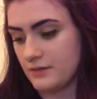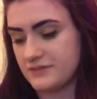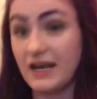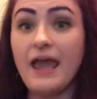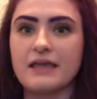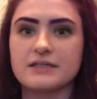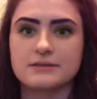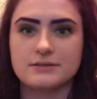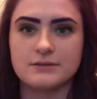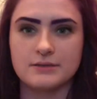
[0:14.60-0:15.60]
today,
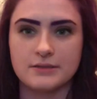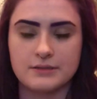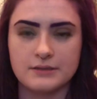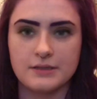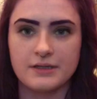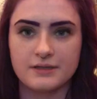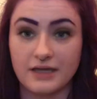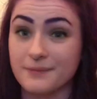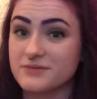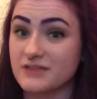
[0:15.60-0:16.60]

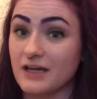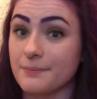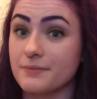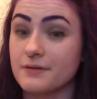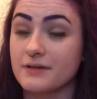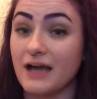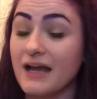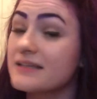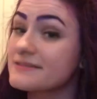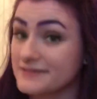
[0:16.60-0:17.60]
GameStop
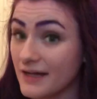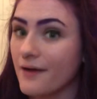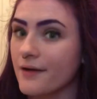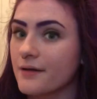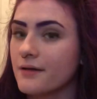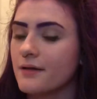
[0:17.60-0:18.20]
got in stock